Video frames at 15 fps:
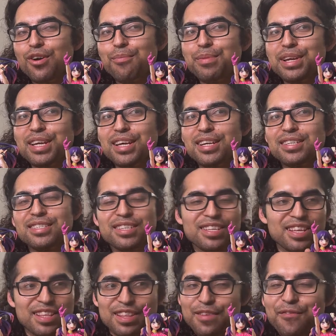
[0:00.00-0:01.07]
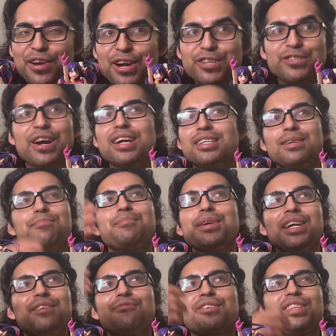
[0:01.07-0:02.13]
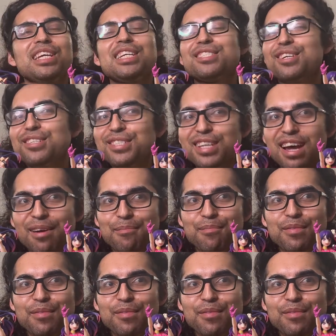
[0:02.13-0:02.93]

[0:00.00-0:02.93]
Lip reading: because the figures are actually being released sometime.